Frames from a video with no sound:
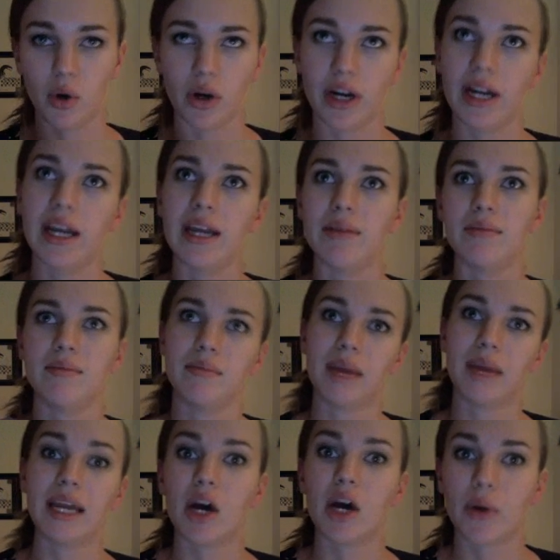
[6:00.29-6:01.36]
or it
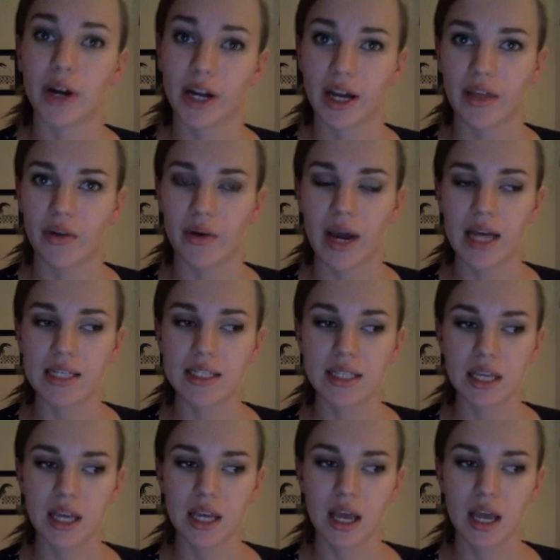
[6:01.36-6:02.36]
might not work otherwise.